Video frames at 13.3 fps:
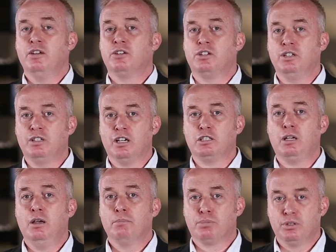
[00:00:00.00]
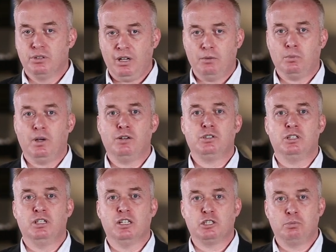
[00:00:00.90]
She does present well,
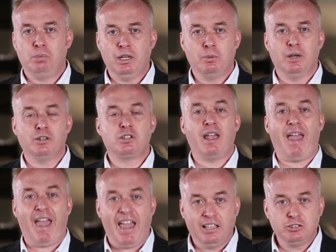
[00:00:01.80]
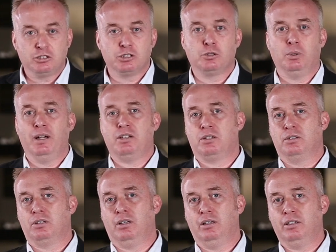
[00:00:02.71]
she does speak well, she answers
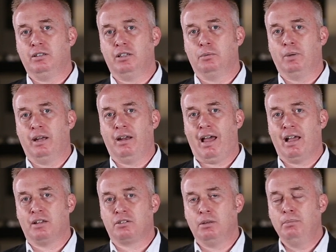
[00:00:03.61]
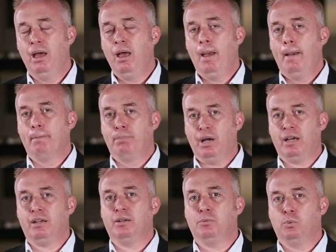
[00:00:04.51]
questions clearly when asked them,
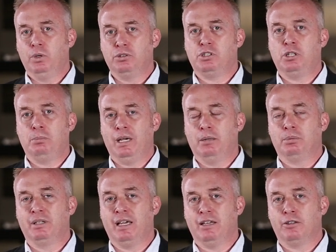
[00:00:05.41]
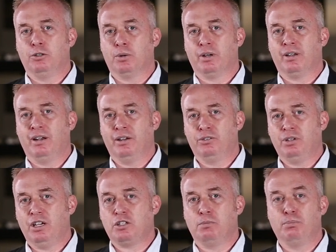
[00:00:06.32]
but will she be able to get the
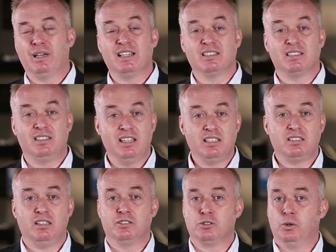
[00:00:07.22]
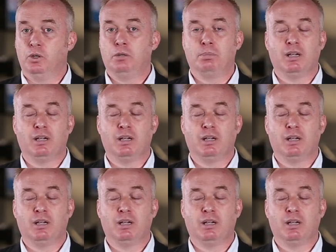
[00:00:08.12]
organization? Because this is going to